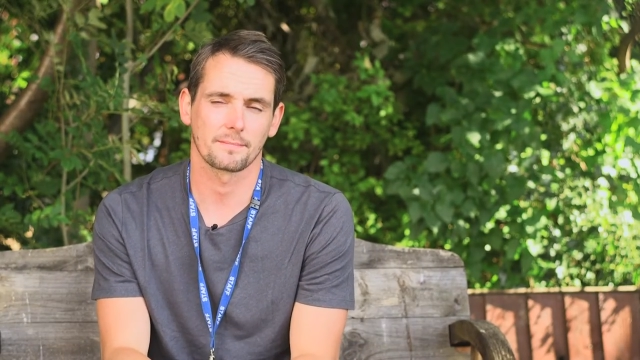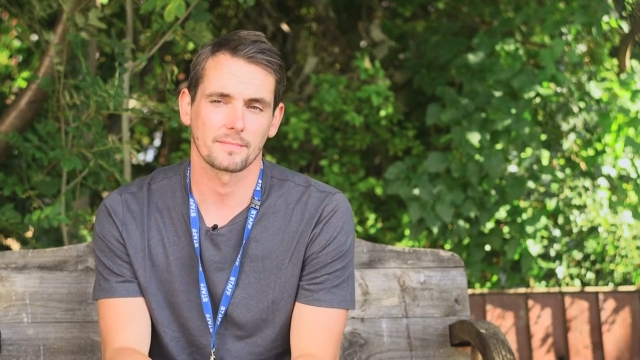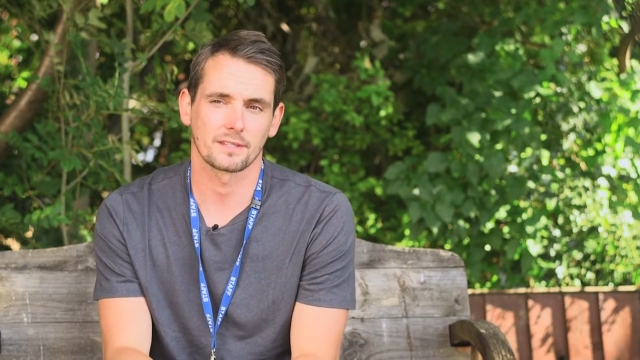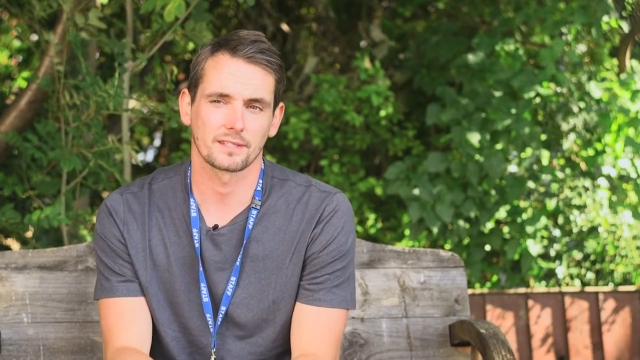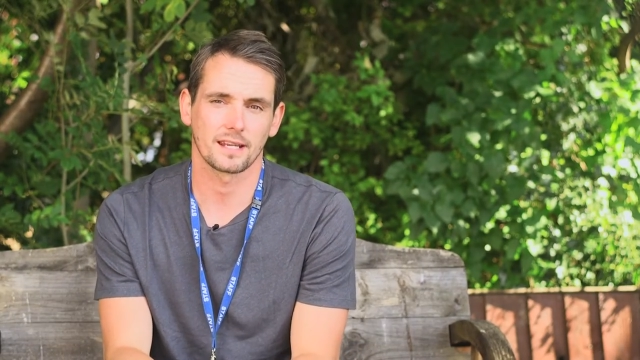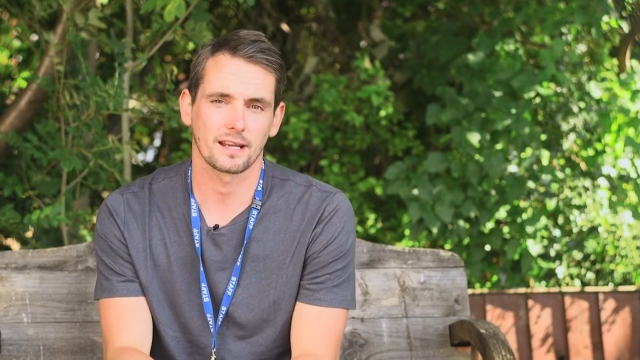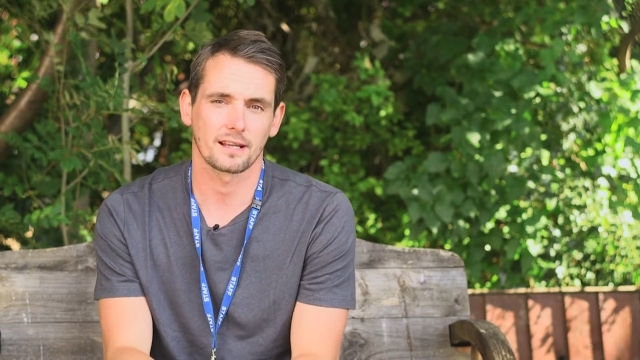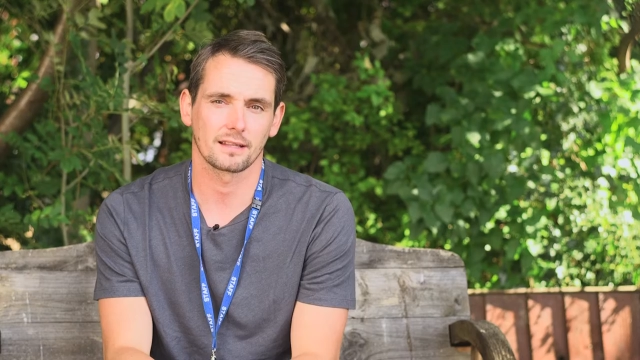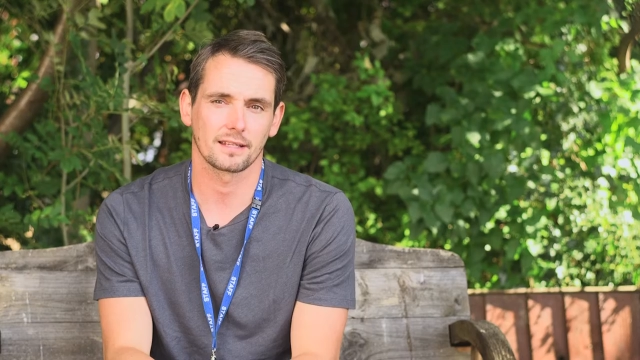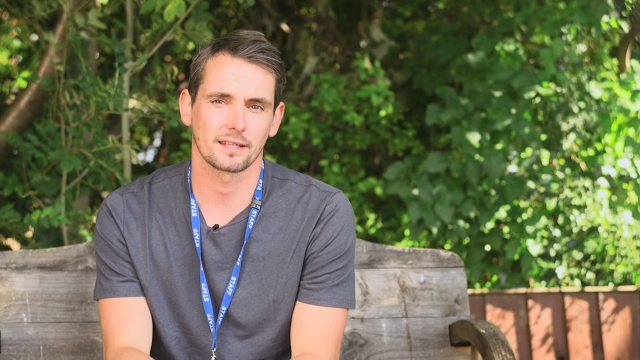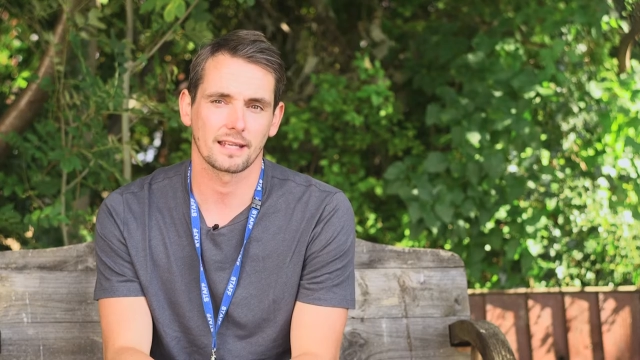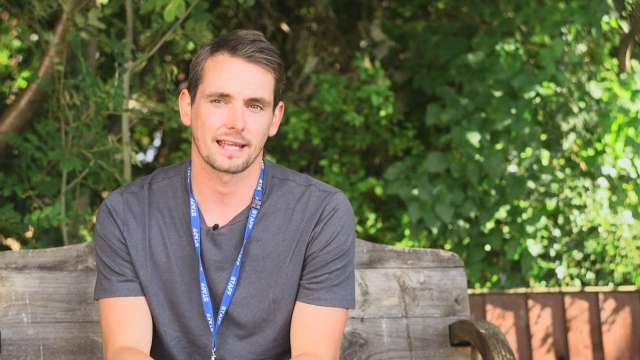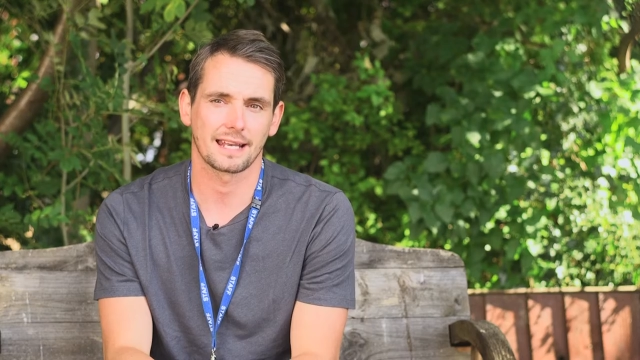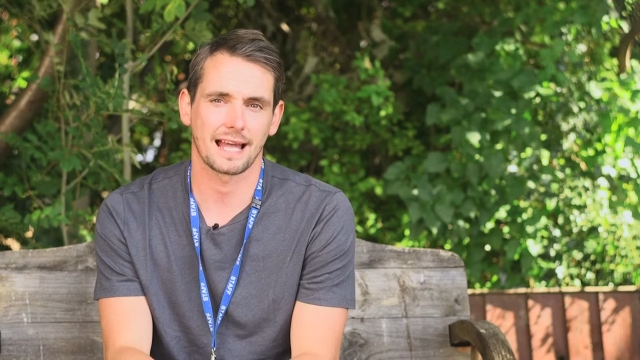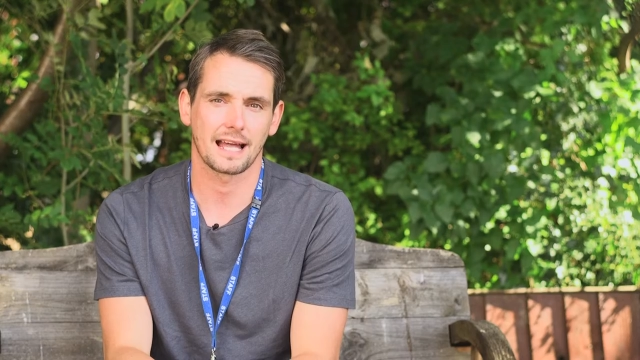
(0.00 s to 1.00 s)

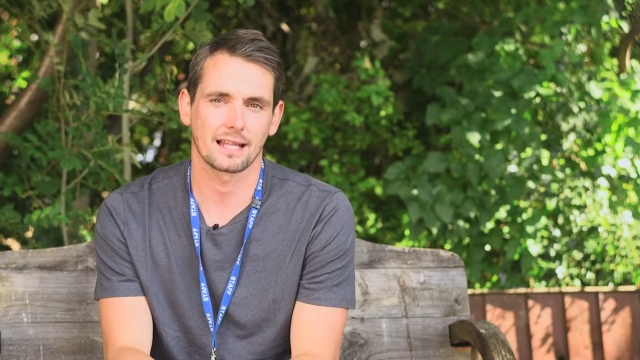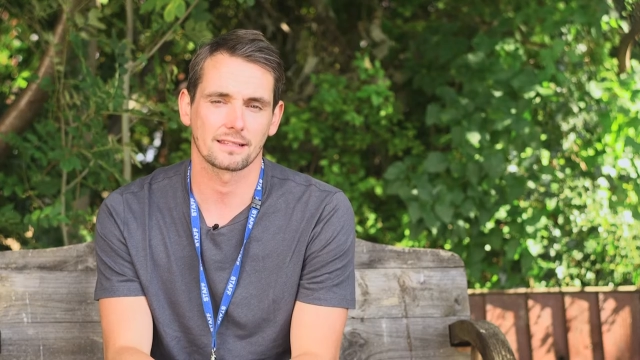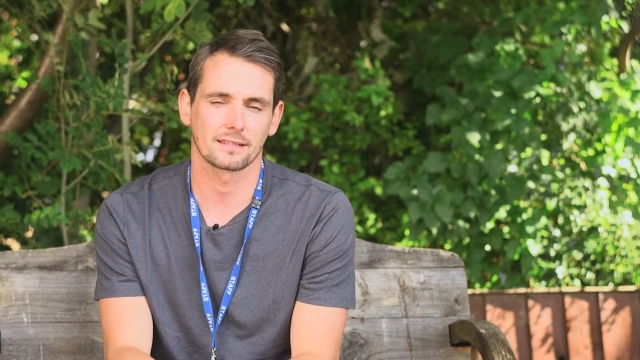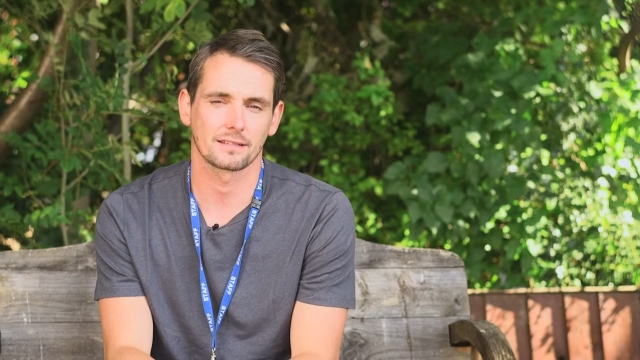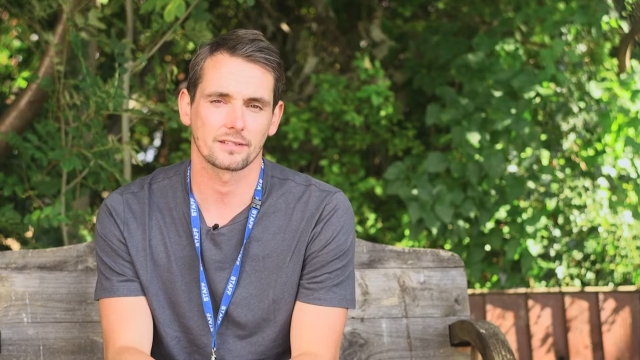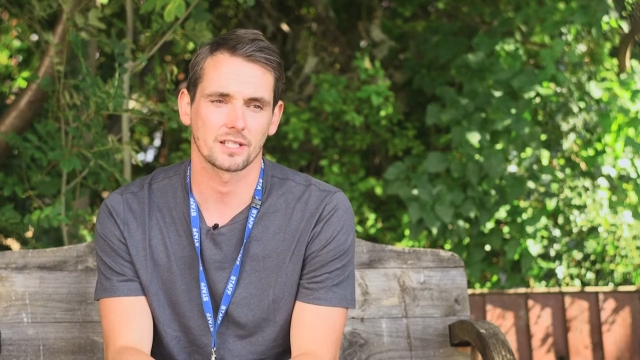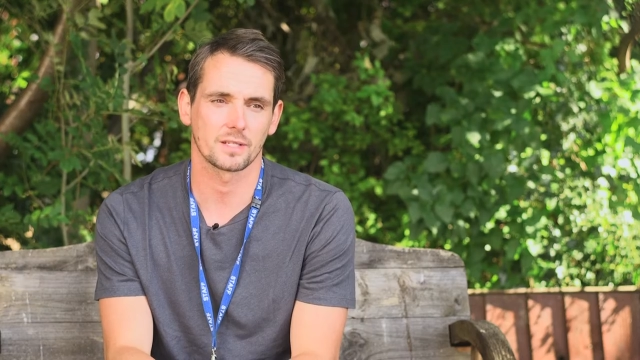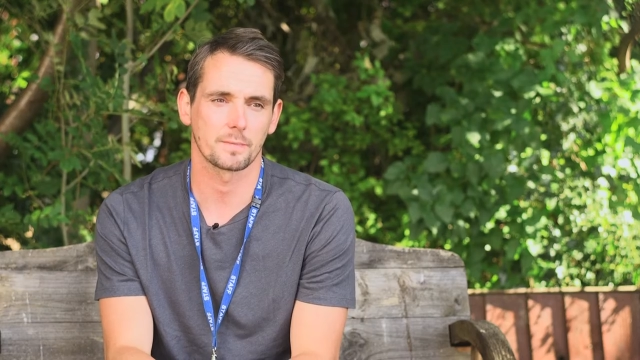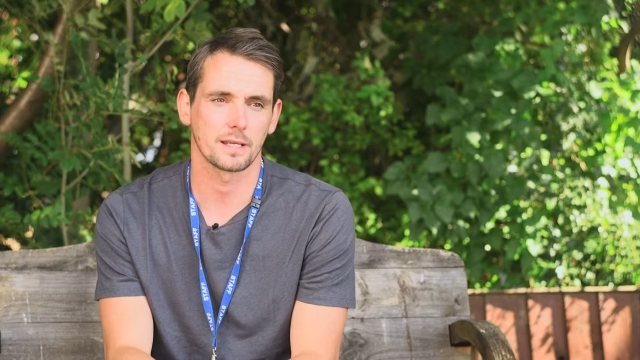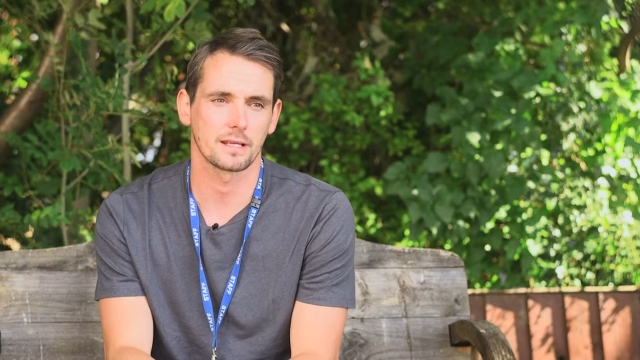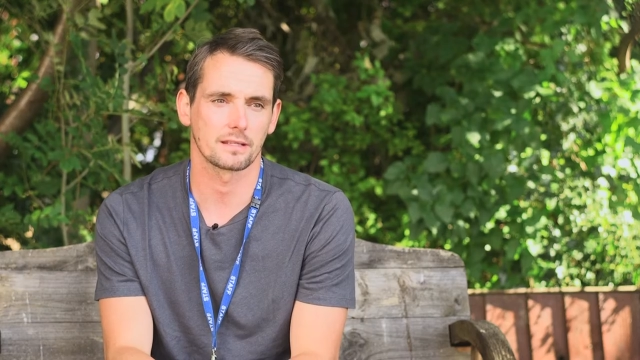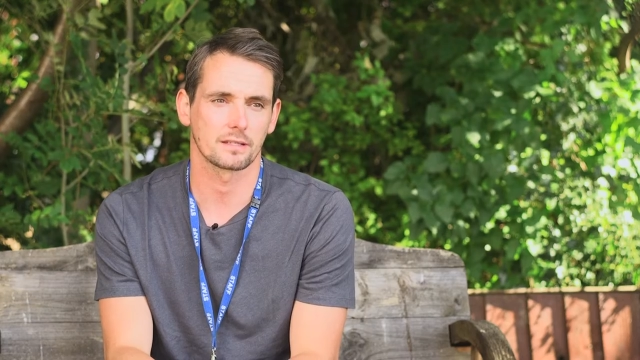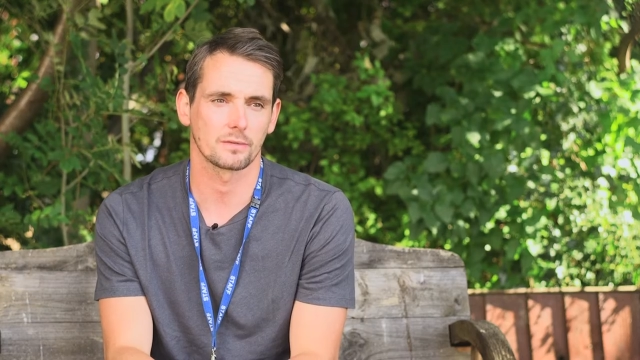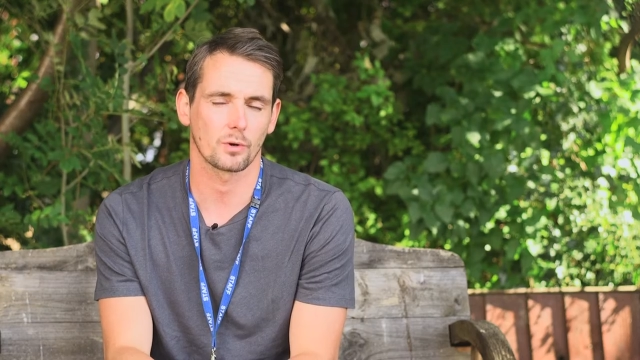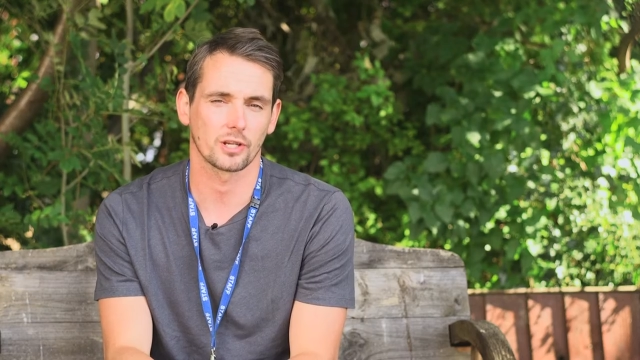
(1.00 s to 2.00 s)
certainly enhance their
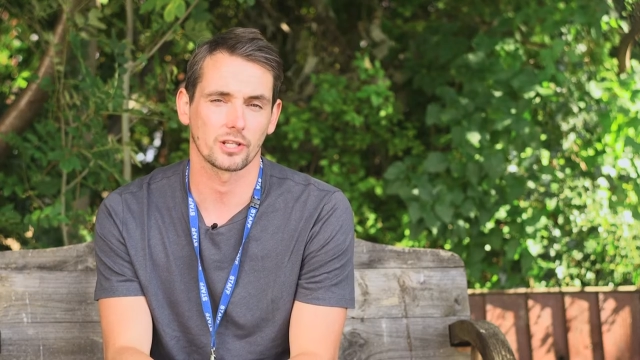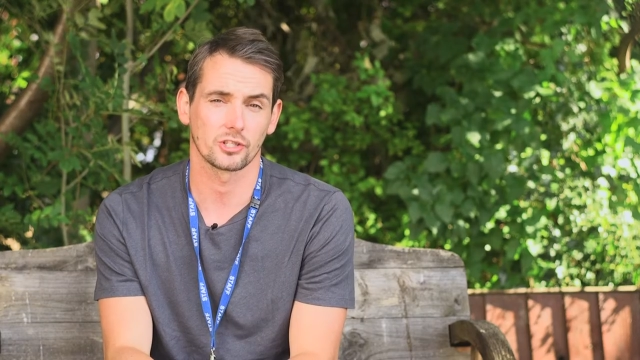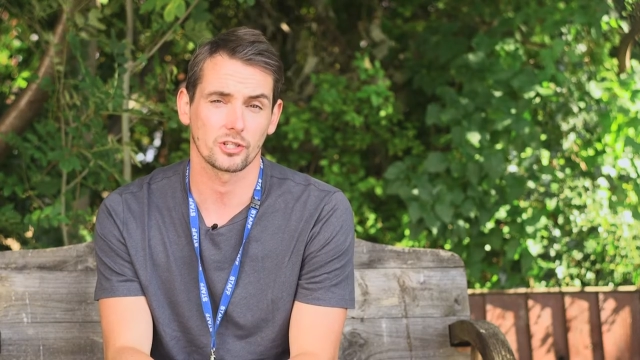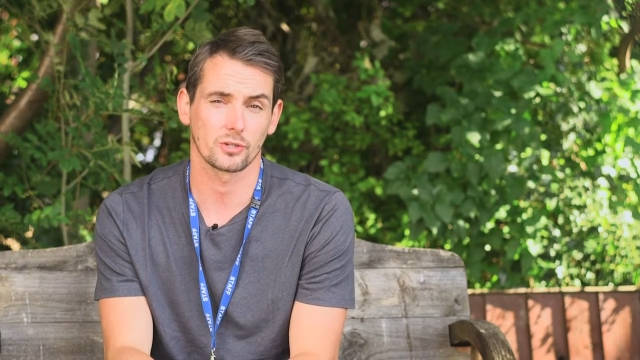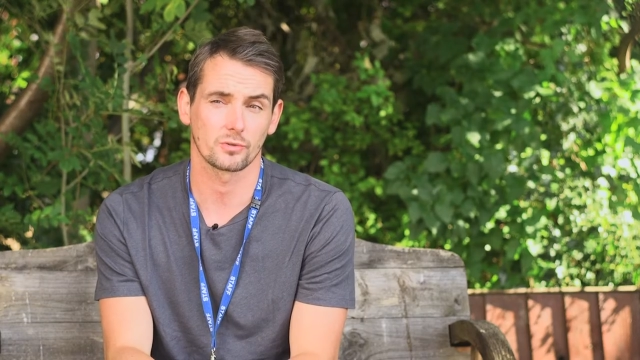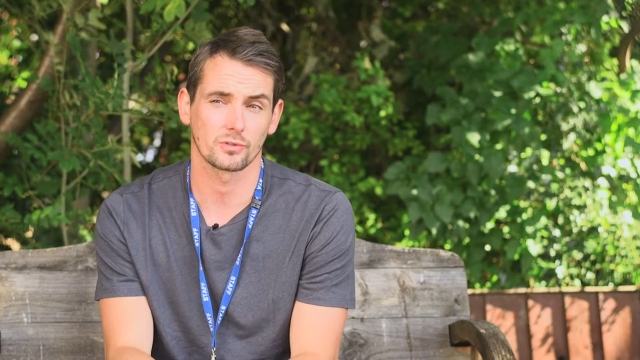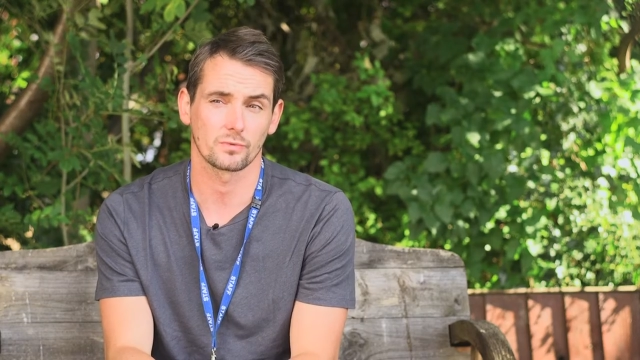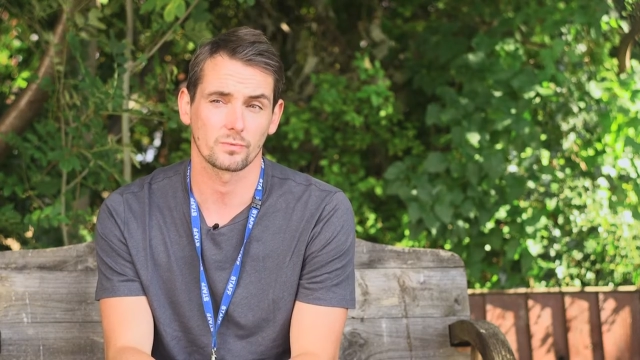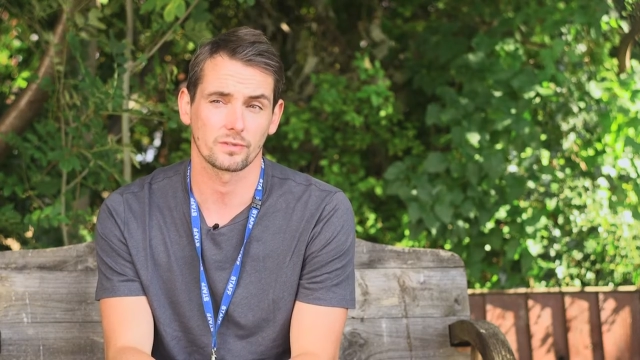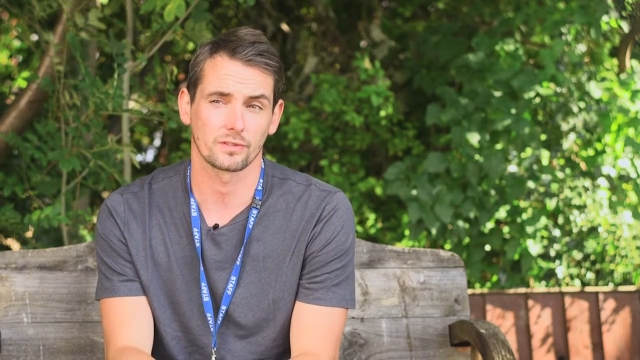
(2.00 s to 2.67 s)
experience of working children